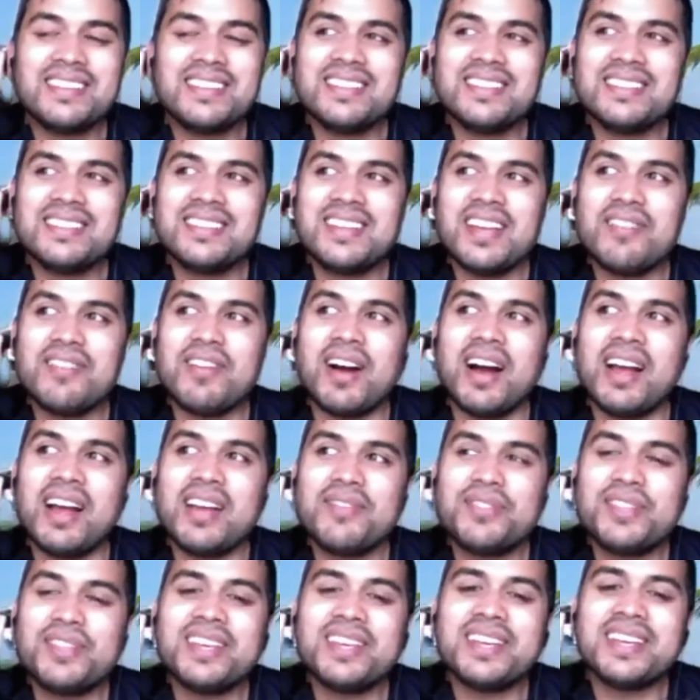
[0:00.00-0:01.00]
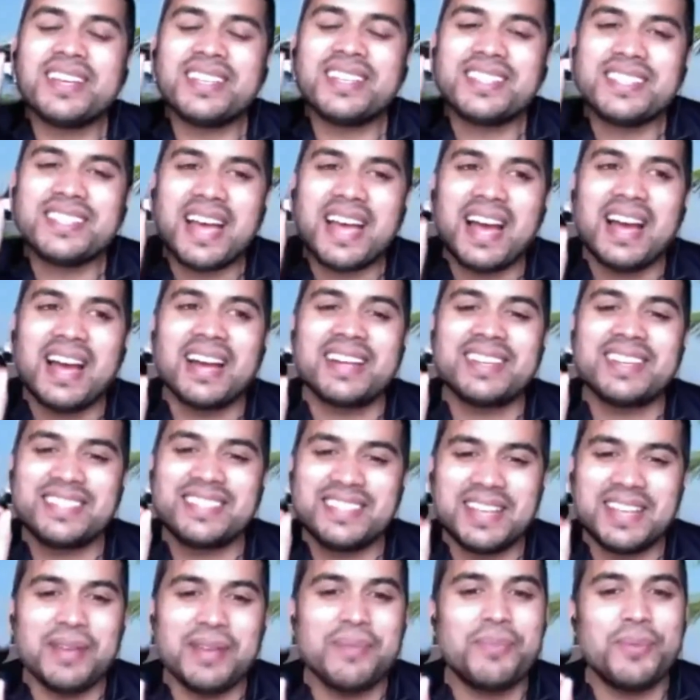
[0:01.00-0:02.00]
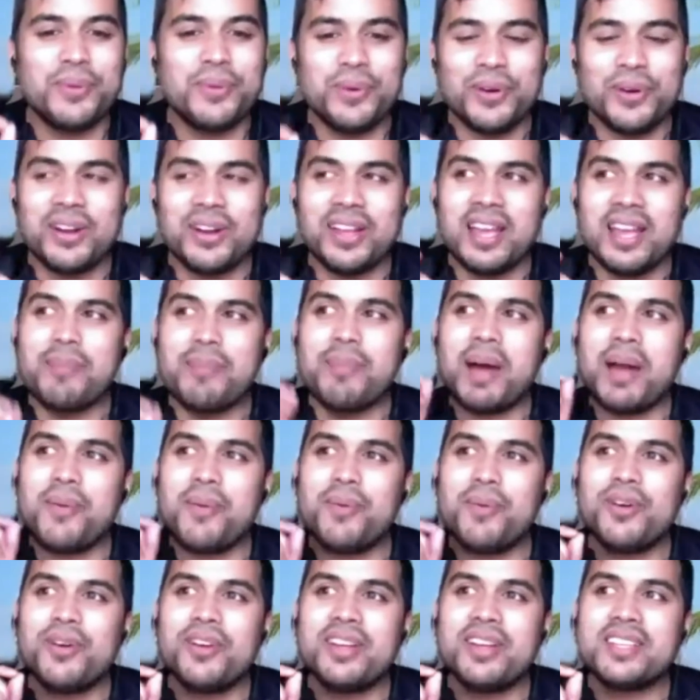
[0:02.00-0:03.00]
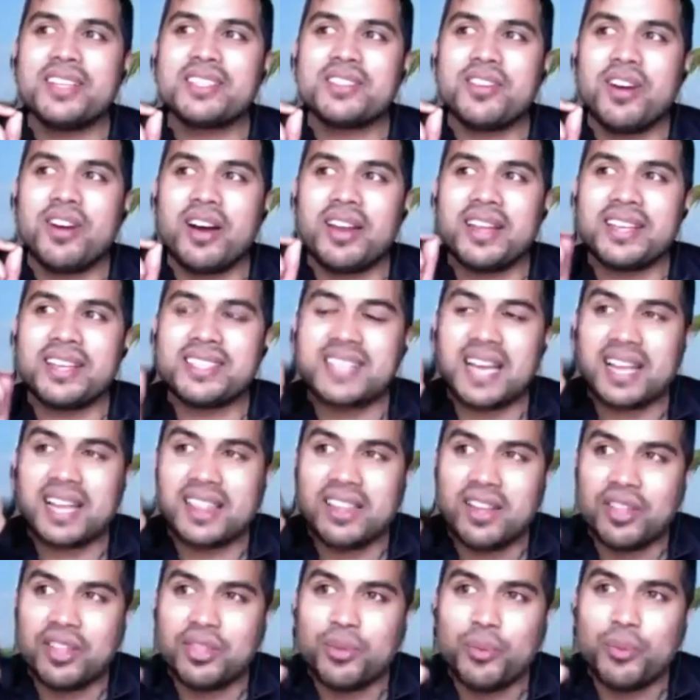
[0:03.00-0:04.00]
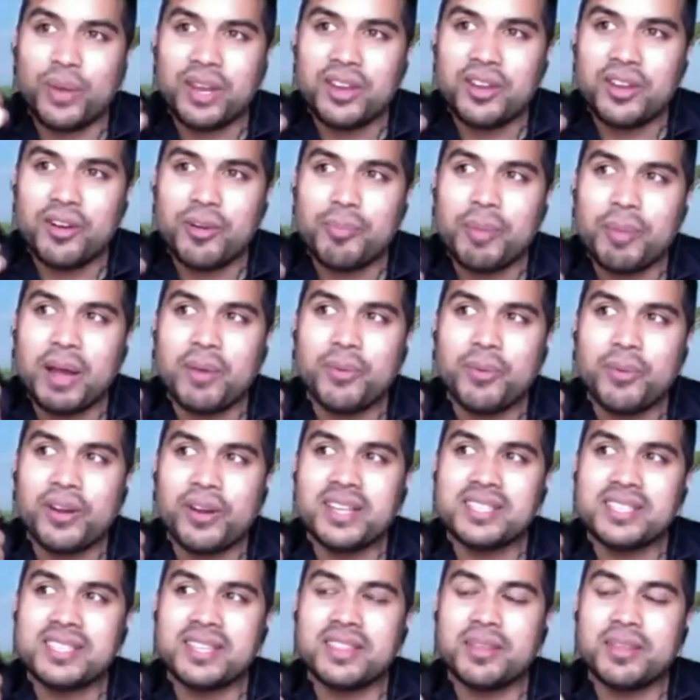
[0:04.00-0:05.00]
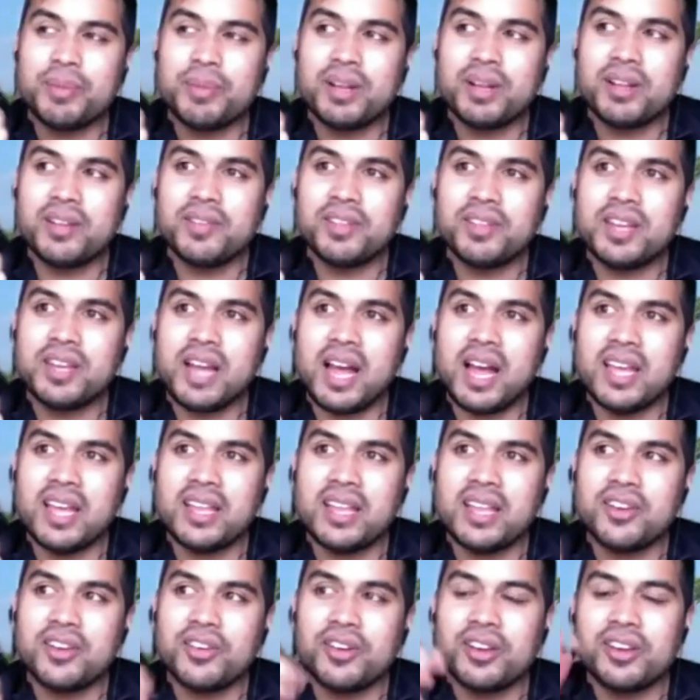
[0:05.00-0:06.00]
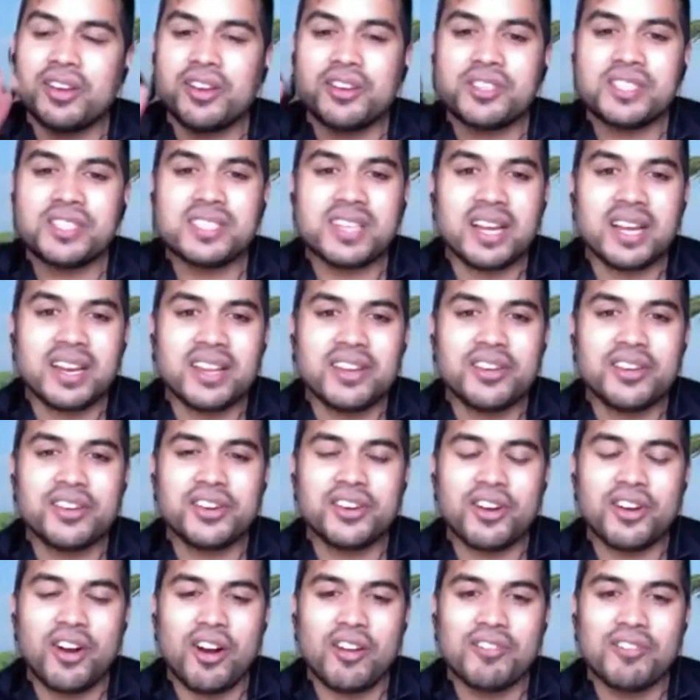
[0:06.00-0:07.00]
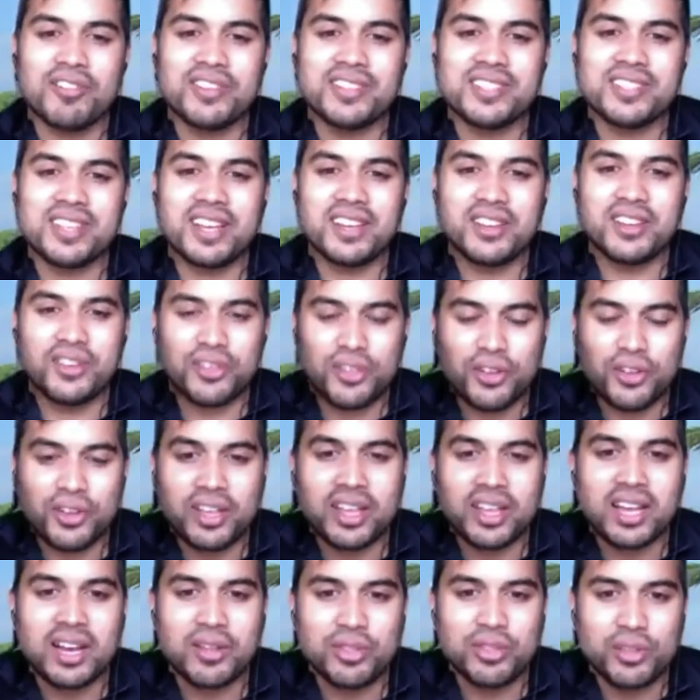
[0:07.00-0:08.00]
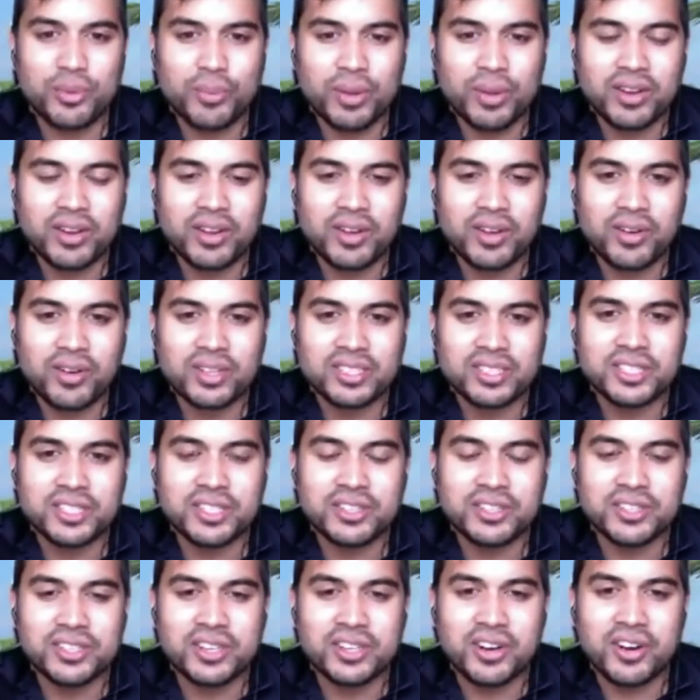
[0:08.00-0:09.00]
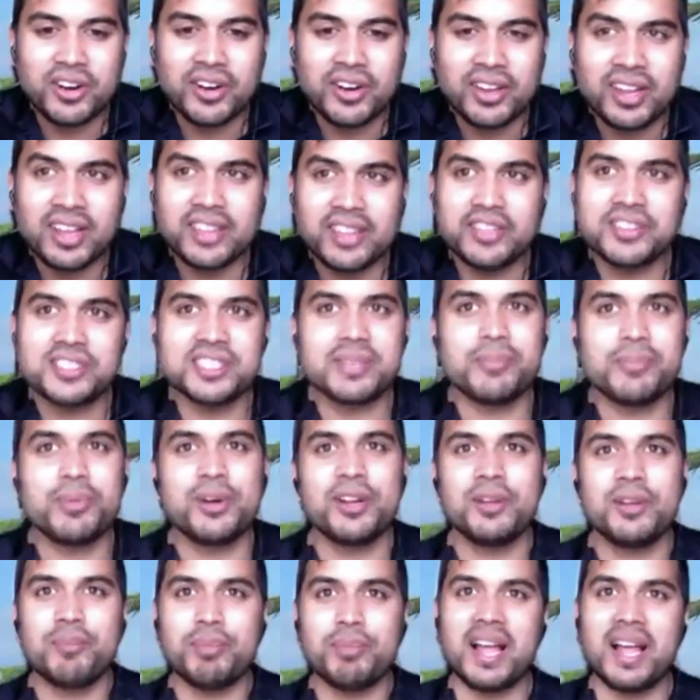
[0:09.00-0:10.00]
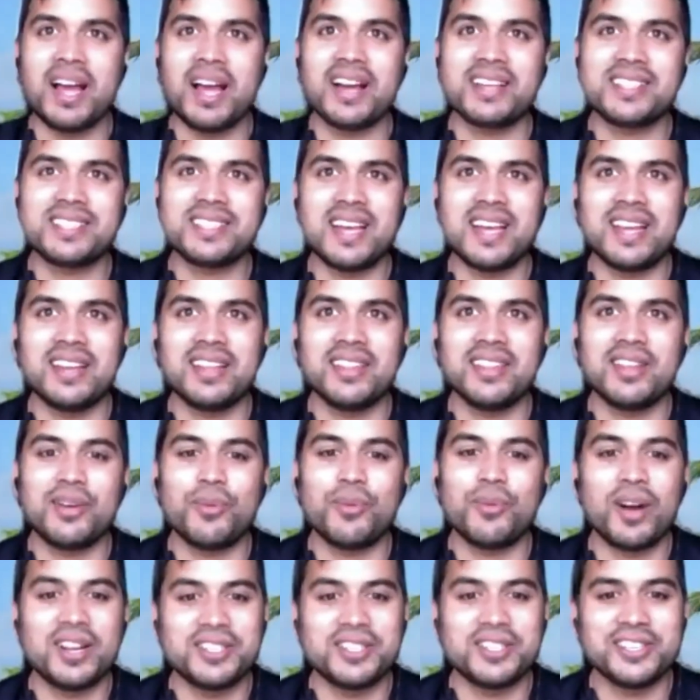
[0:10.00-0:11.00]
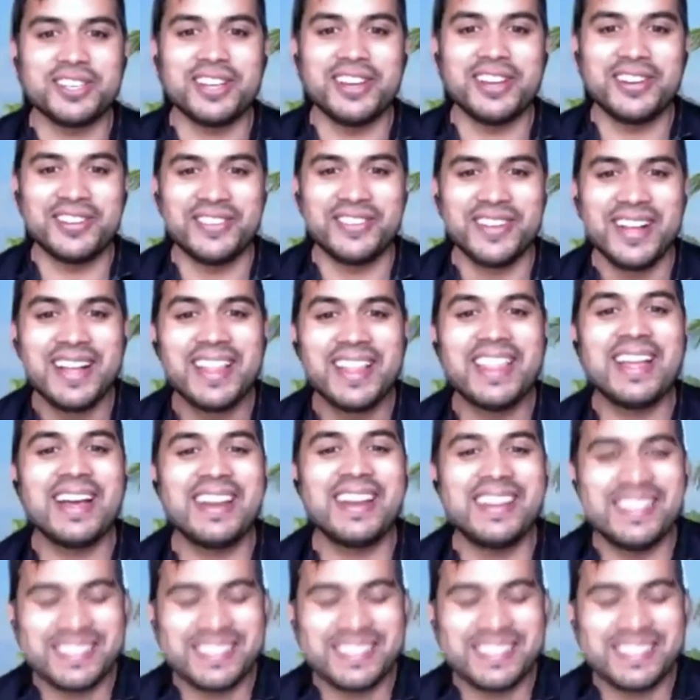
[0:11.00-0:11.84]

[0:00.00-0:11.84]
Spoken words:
Dave, I have the exact same worry. And my worry is not exactly at the window. My worry is in the middle of the night, you're in your study or your office and you're looking out the window onto your yard and there's someone in black standing there watching you. That is